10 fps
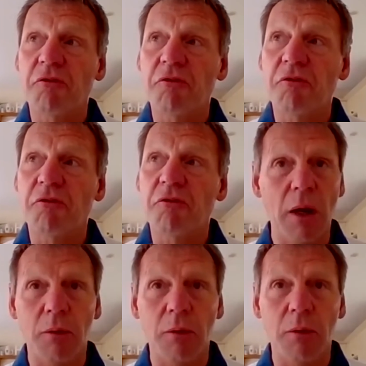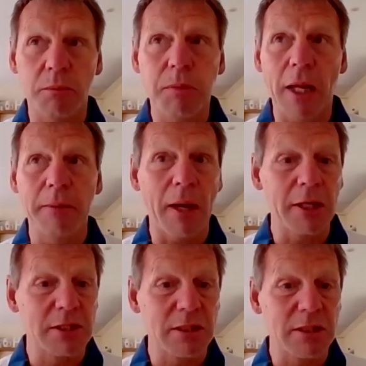Certainly, I would play
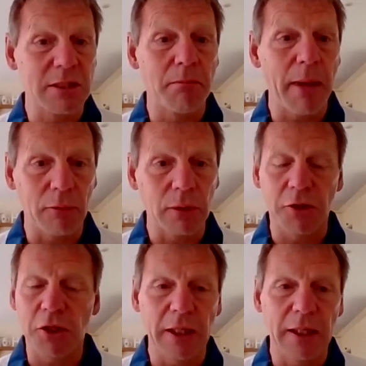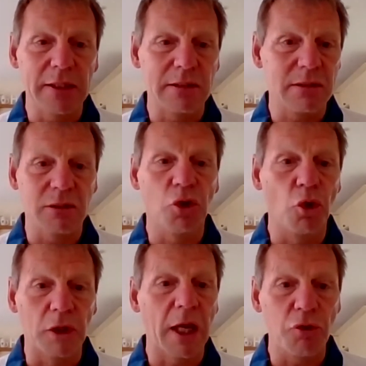Mason Mount. I think he's a
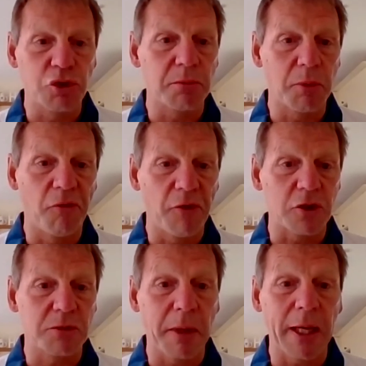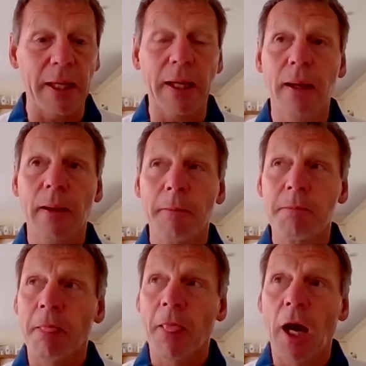non-negotiable first pick.
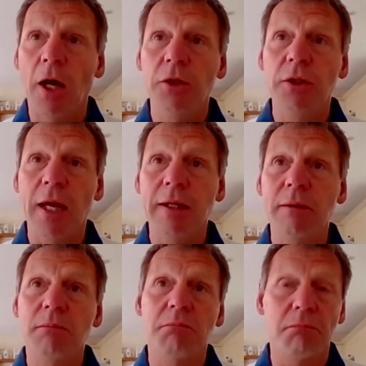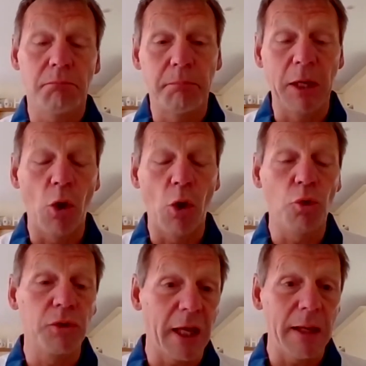And then
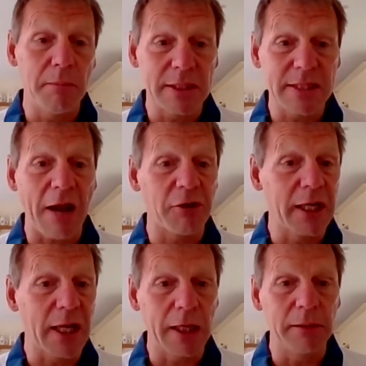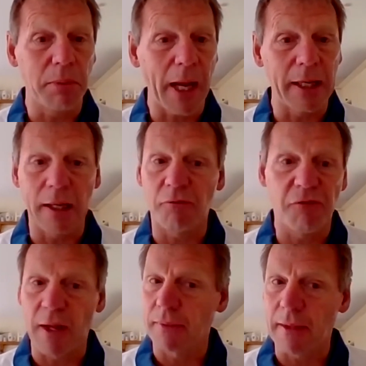beyond him is Harry Kane playing up
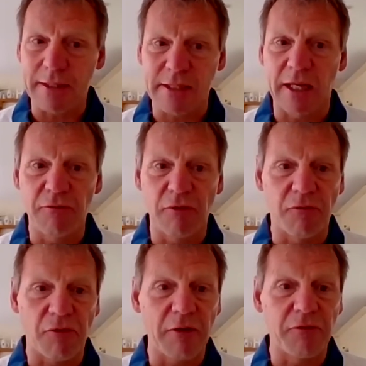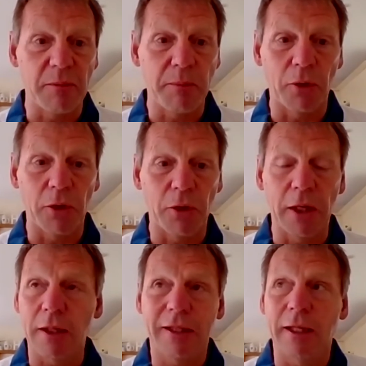front. That's a given for everybody.
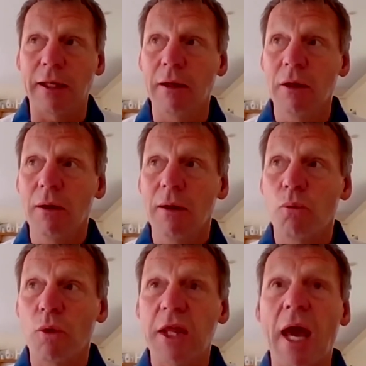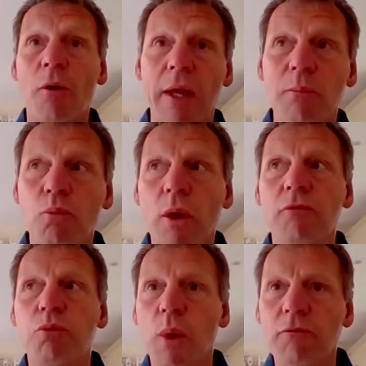I think without him,
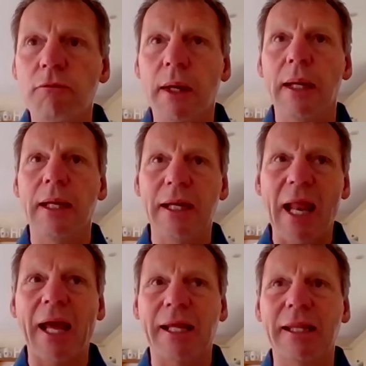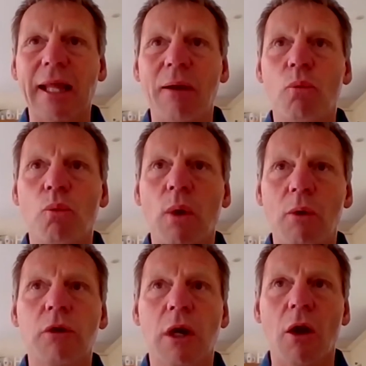we really lack that
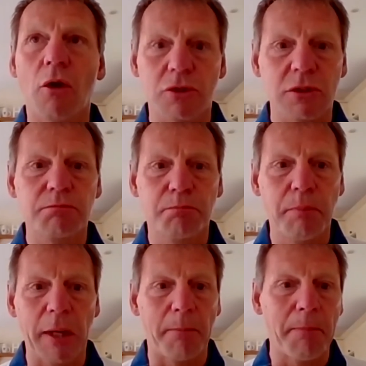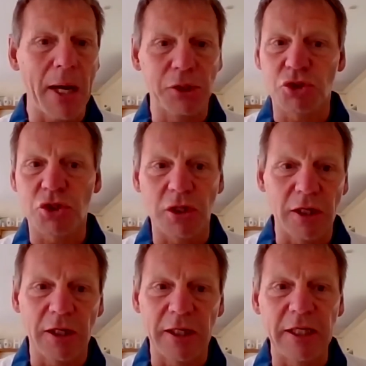world-class bit of punch and
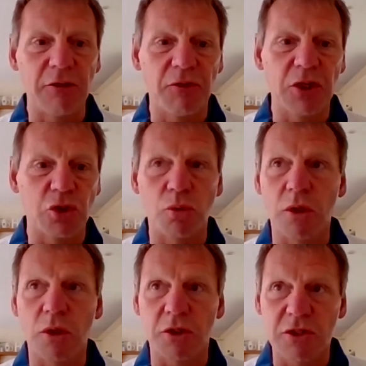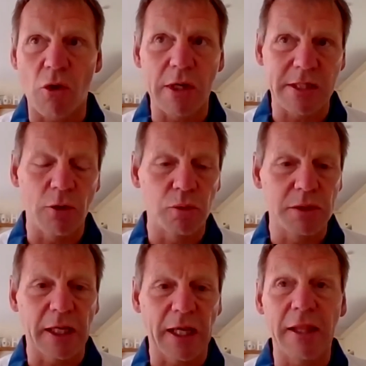an individual that ties it all
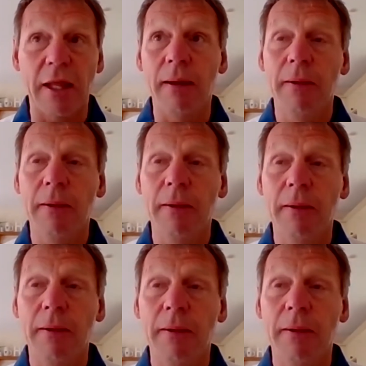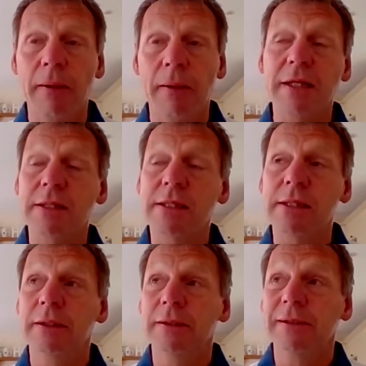together. And on the
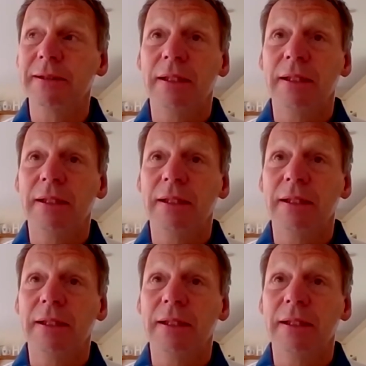flanks,